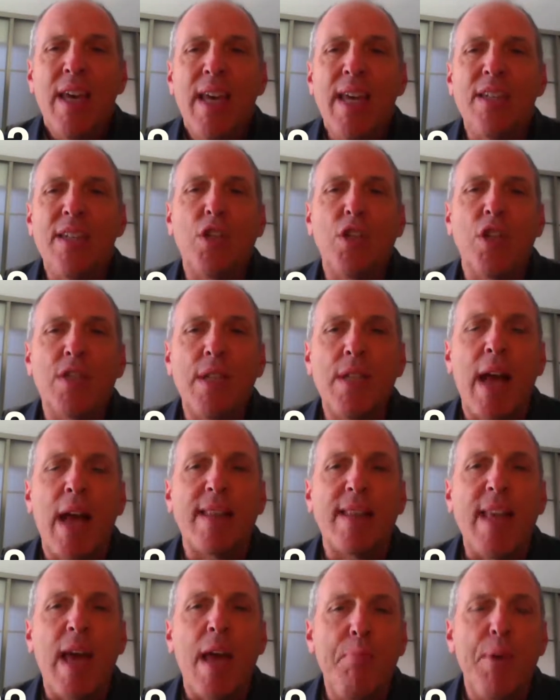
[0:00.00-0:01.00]
It's just
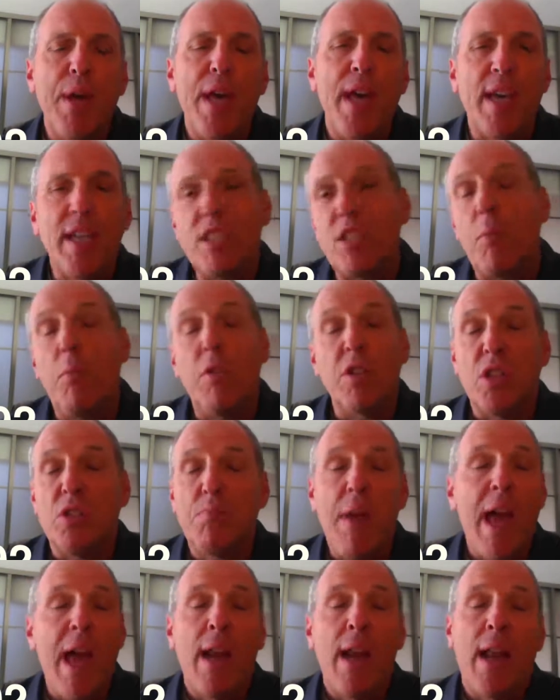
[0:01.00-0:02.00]
not that big. And someone
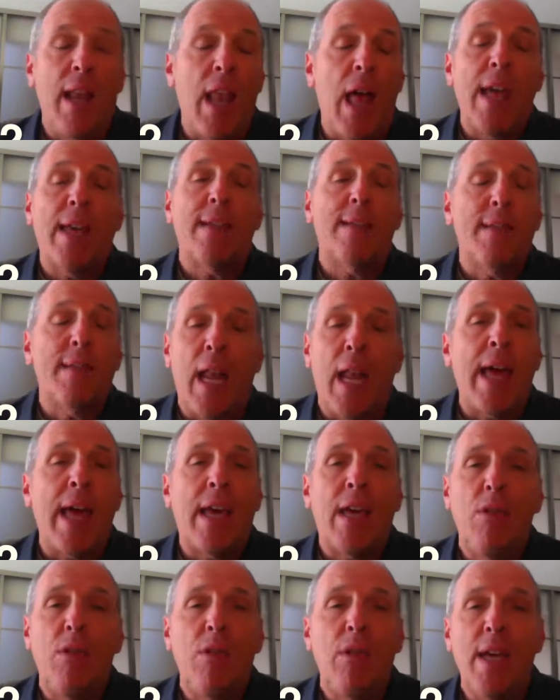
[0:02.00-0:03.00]
says, man, I
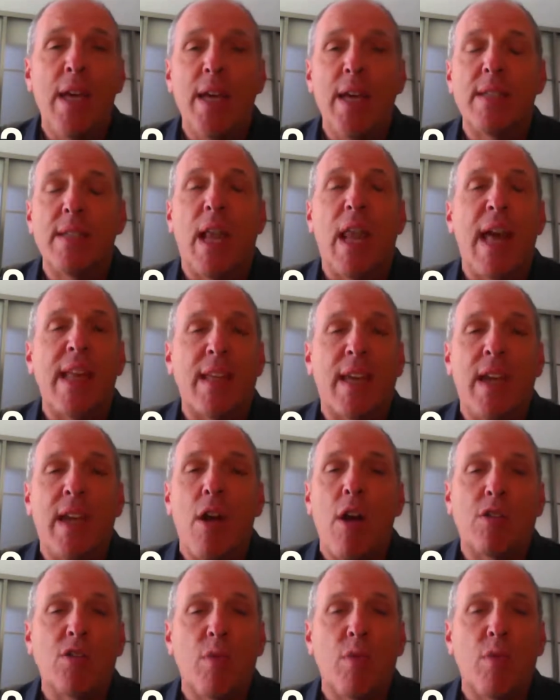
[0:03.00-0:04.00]
like who it is. I like the
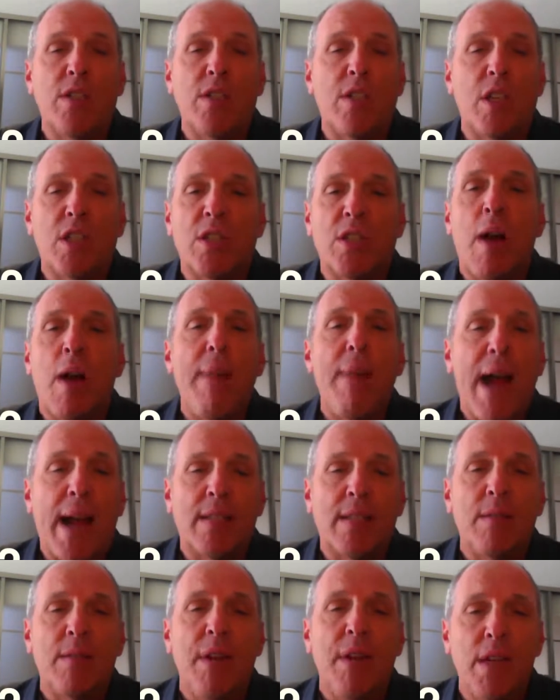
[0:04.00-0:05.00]
characteristics. Come
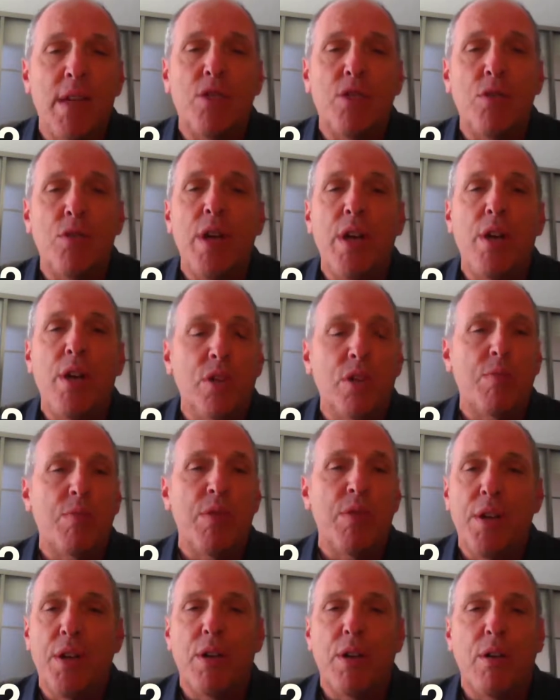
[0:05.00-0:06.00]
back to me in 2 years
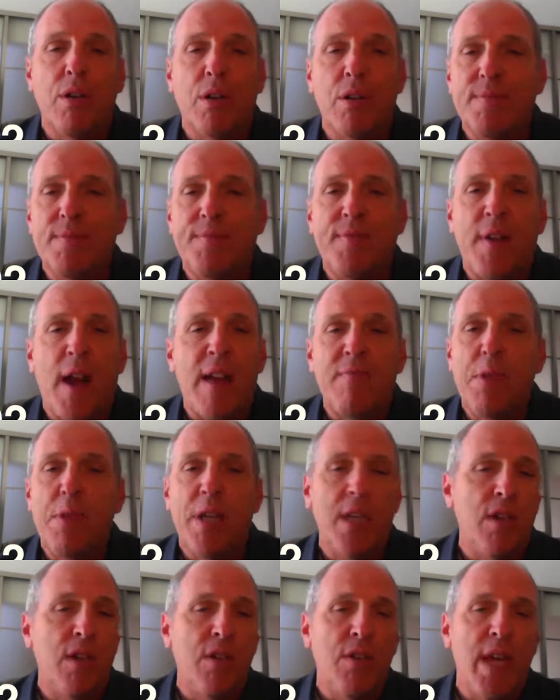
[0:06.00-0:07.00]
when you're 5
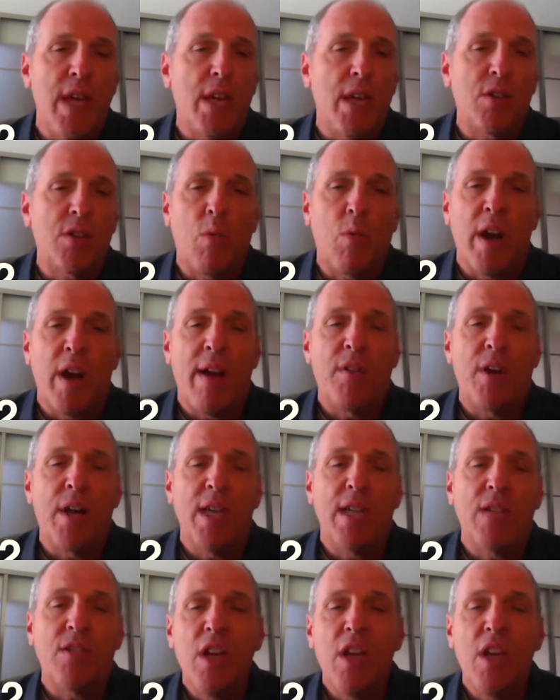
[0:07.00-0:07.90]
million uniques or whatever it is.